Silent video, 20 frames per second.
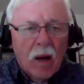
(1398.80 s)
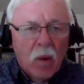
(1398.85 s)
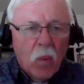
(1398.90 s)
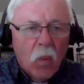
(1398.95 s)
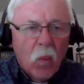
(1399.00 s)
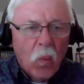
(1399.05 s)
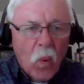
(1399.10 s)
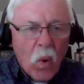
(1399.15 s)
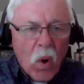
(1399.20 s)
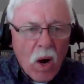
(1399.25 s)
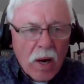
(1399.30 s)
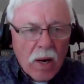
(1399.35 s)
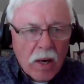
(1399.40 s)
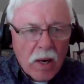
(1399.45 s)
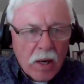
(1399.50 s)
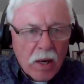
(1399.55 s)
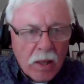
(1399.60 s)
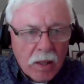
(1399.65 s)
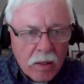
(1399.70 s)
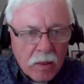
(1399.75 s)

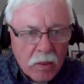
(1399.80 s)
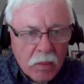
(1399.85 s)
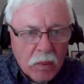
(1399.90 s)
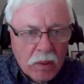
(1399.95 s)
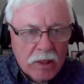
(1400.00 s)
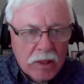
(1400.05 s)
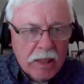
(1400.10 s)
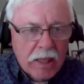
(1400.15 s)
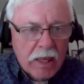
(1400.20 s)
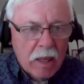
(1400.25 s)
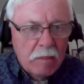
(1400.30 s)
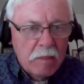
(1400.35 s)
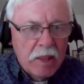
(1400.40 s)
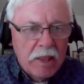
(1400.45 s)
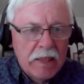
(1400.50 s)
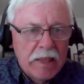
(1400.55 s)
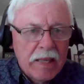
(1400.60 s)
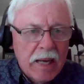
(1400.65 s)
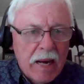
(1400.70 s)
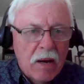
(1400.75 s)
Water was
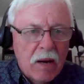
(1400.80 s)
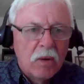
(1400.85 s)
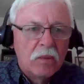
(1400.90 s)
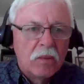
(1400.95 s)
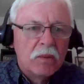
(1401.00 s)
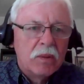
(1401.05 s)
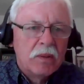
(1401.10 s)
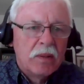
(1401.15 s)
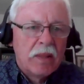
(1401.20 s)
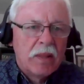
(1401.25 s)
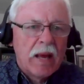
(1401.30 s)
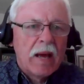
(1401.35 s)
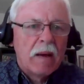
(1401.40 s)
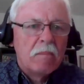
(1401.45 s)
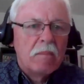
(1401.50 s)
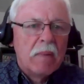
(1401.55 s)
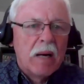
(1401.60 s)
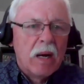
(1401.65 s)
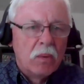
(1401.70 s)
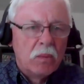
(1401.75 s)
coming down
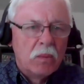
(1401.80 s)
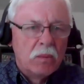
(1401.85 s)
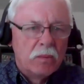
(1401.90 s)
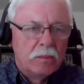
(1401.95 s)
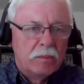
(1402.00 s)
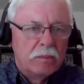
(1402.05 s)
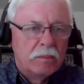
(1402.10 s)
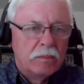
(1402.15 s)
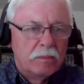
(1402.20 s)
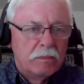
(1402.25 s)
that mountain.